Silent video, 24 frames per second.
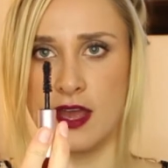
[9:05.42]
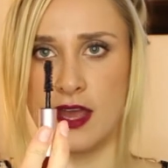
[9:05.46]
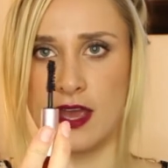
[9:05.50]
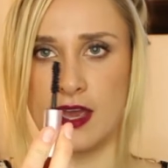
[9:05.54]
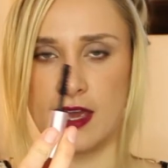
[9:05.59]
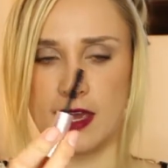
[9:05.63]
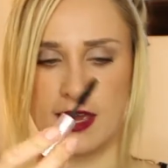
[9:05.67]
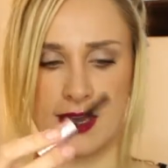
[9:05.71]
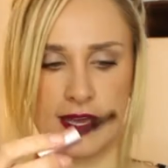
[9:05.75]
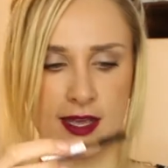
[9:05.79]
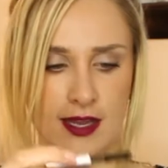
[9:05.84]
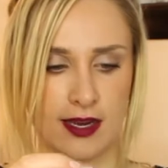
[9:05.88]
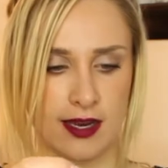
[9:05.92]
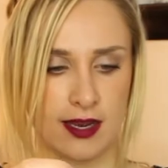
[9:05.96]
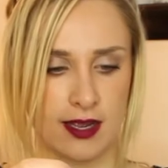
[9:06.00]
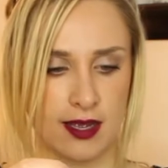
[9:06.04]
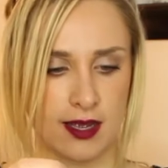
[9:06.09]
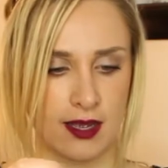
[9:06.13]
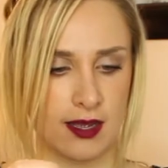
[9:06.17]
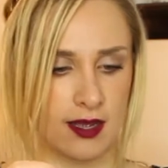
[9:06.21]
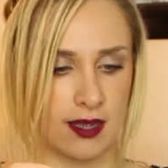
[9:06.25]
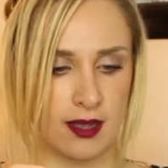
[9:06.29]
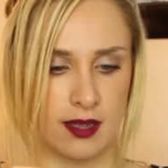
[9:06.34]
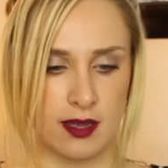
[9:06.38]
It,
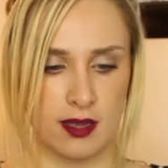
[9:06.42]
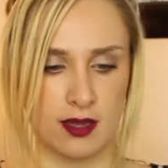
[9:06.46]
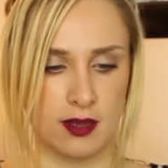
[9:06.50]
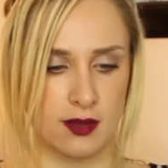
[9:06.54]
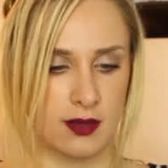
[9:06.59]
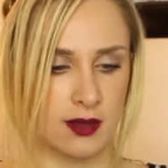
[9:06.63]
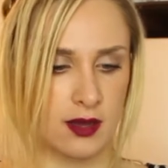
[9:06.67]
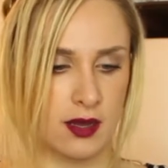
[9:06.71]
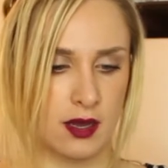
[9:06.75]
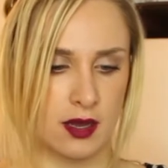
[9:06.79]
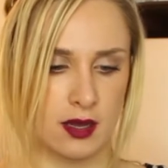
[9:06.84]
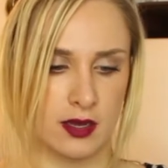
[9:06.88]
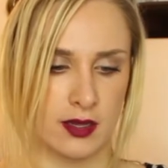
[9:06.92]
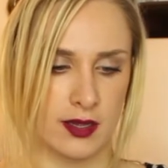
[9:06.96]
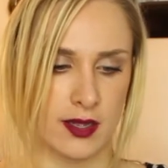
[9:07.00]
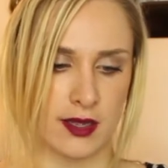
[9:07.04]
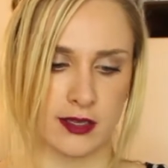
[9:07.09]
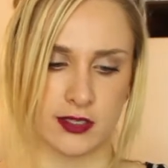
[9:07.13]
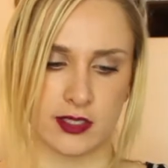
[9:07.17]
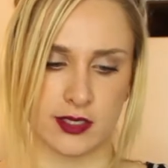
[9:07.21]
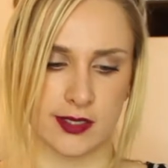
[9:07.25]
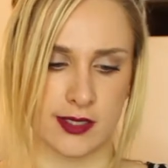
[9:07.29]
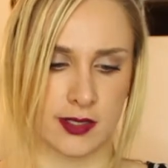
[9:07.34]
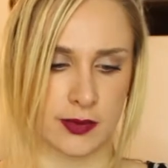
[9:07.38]
oh,
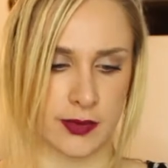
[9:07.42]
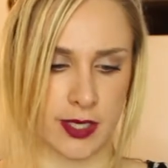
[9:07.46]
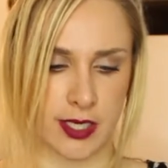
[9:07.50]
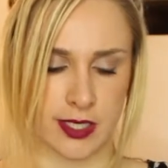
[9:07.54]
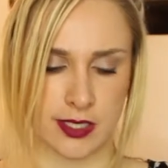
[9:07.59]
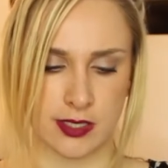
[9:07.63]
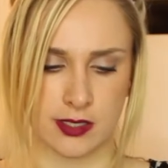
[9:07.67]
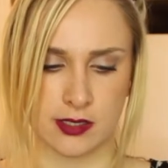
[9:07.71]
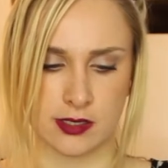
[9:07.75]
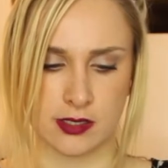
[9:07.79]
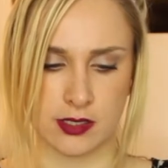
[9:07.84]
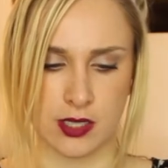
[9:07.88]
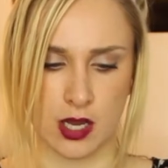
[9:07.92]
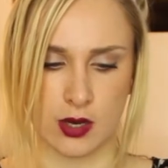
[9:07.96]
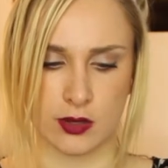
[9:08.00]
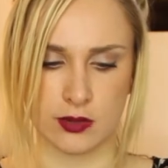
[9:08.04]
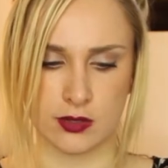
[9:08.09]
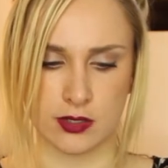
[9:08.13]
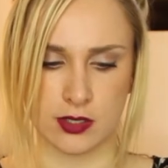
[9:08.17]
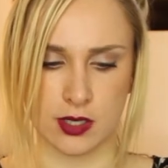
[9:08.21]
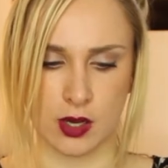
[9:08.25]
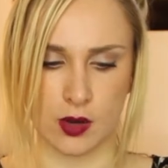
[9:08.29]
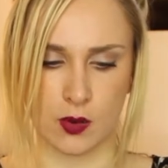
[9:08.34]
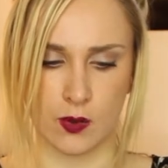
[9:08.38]
it just works so,
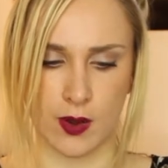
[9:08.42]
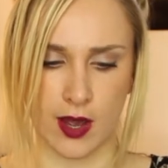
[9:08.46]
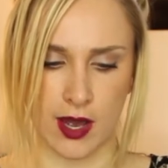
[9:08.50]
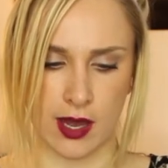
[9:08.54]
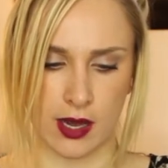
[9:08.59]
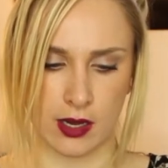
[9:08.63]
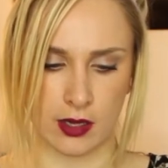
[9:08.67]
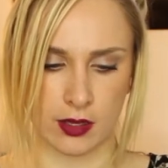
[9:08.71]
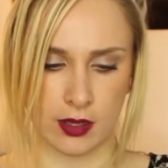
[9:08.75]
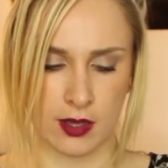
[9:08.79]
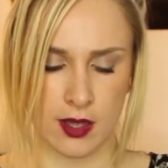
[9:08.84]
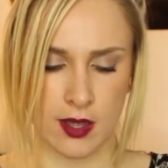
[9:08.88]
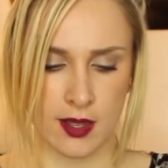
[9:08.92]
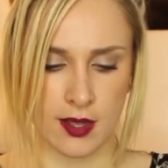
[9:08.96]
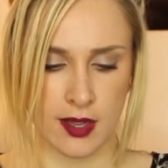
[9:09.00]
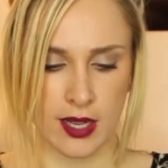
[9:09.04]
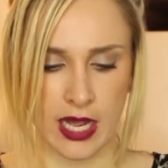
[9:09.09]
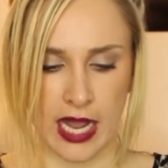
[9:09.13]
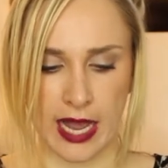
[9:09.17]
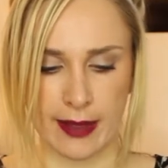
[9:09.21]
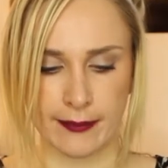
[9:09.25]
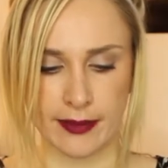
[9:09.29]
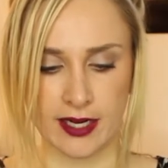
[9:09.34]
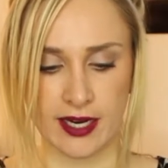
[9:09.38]
so well.
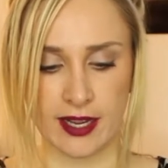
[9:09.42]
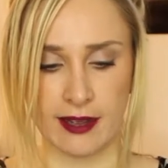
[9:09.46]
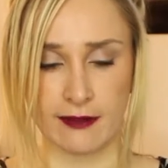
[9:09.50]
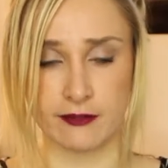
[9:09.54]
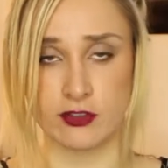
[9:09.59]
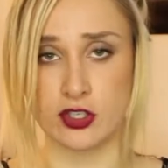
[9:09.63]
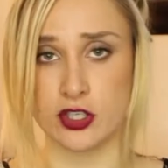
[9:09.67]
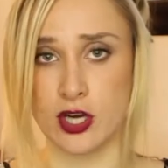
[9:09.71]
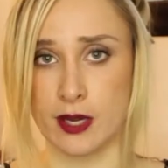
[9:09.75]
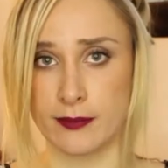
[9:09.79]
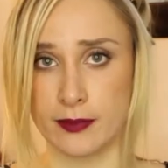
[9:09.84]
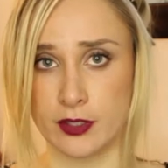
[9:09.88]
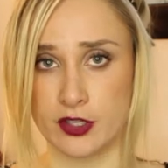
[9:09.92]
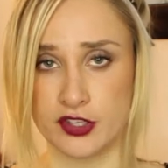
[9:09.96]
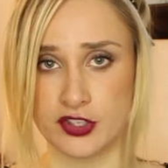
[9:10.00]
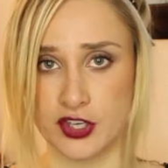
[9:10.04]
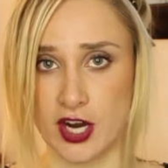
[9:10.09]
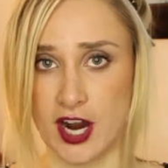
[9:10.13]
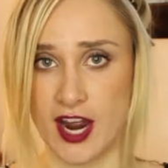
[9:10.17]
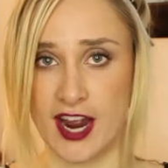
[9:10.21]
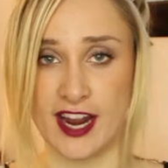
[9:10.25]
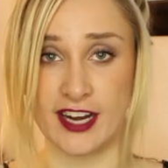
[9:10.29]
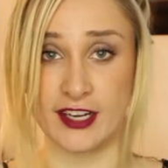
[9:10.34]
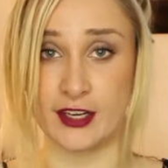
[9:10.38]
I'm going to have trouble
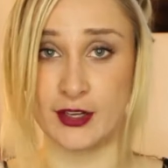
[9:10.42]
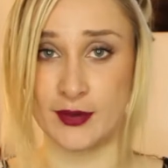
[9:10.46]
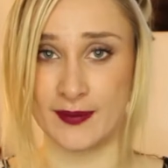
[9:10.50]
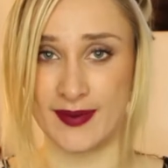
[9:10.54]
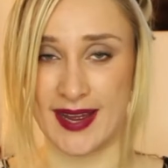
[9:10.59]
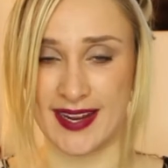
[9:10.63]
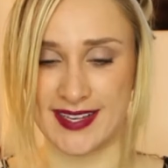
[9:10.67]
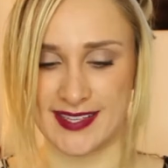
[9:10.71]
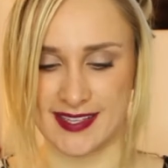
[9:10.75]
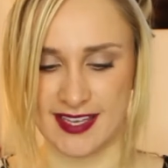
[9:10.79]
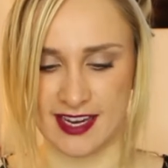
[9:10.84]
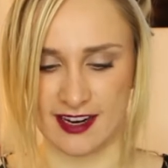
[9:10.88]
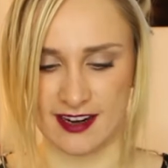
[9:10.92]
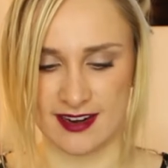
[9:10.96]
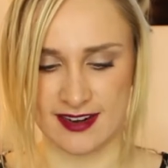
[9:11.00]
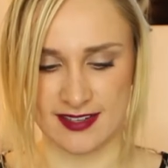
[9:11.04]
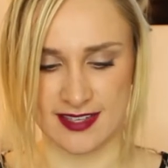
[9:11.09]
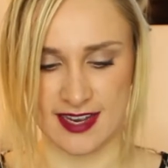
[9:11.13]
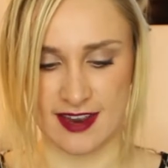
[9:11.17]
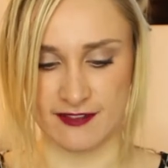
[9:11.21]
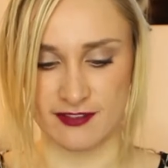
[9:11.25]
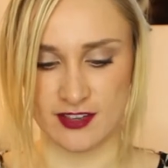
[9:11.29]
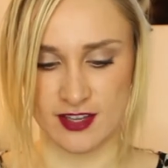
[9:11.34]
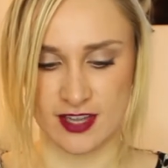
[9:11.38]
trying new mascaras
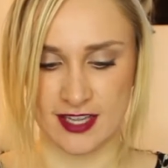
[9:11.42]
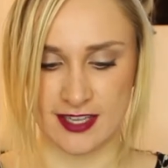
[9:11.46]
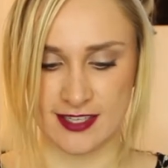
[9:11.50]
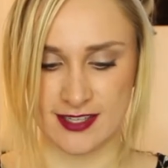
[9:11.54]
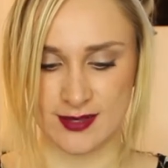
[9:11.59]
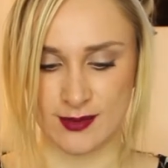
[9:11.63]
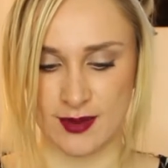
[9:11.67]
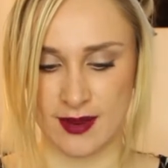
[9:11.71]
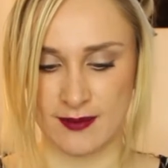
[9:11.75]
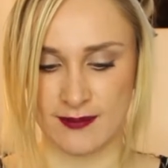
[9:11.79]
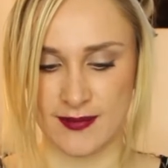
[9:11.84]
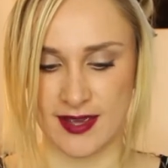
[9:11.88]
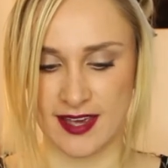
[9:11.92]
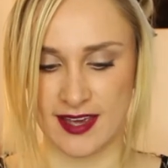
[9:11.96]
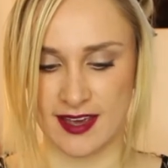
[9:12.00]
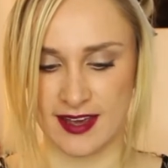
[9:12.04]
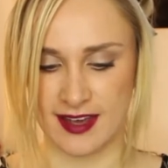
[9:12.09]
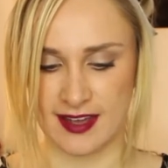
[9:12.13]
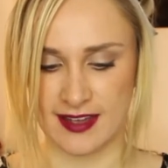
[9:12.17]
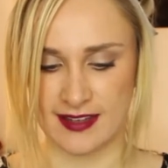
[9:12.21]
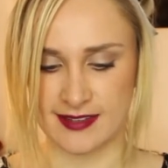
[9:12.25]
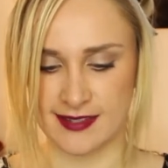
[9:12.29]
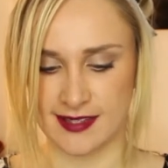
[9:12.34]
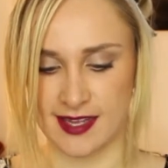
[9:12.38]
after this one
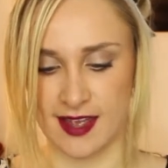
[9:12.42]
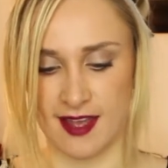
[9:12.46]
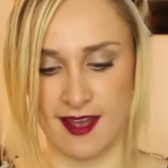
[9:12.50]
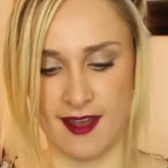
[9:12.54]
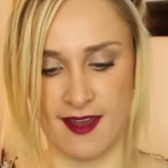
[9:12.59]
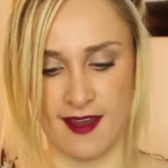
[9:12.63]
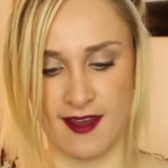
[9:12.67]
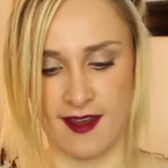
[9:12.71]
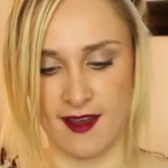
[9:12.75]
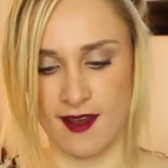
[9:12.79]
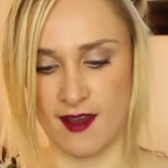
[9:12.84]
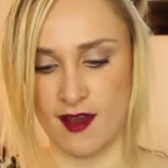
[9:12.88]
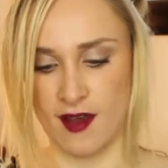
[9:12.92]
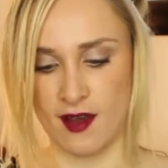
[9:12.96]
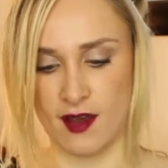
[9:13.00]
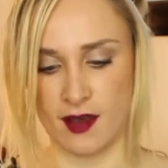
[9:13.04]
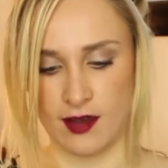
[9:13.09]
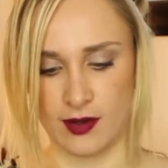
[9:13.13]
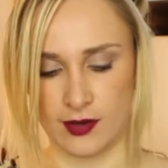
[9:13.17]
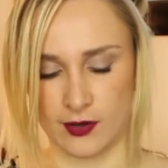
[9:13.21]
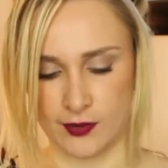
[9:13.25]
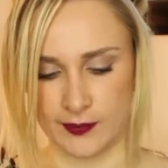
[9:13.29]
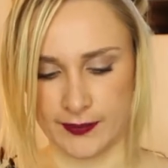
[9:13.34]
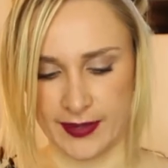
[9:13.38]
because,
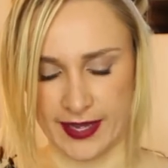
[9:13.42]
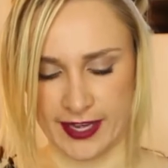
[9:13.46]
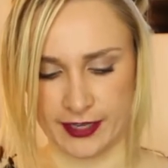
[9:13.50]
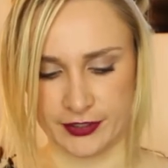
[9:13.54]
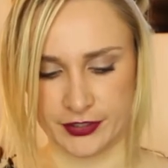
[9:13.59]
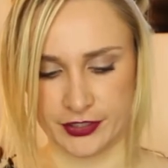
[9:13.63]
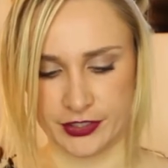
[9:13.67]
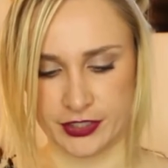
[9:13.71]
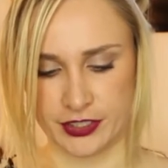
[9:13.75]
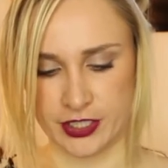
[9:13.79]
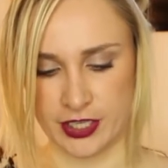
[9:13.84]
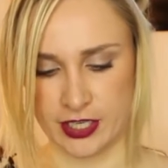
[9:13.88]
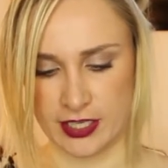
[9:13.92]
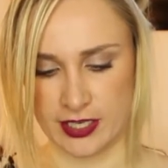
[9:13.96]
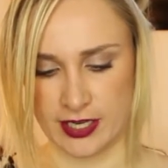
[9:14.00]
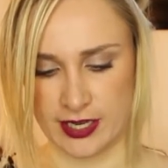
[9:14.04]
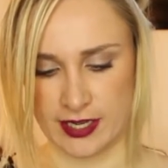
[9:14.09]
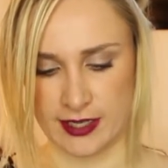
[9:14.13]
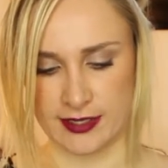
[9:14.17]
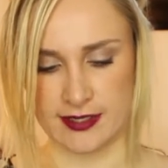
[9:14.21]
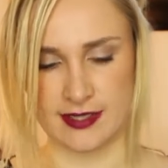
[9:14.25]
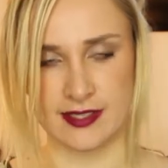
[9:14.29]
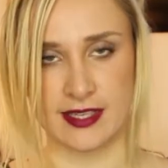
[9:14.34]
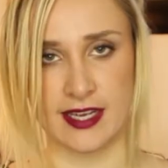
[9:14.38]
oh my
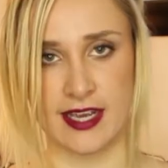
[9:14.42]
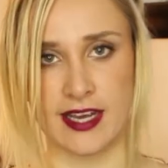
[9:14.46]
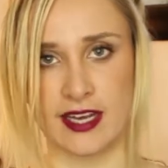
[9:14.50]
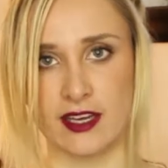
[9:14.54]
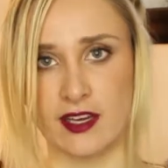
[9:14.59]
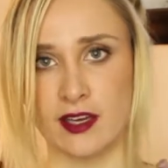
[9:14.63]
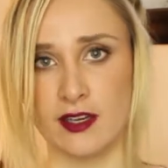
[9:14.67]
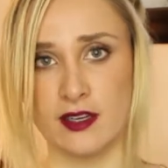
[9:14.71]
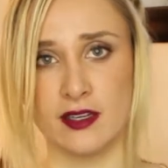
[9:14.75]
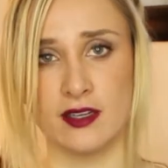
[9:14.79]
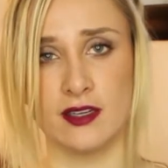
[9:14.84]
goodness, like,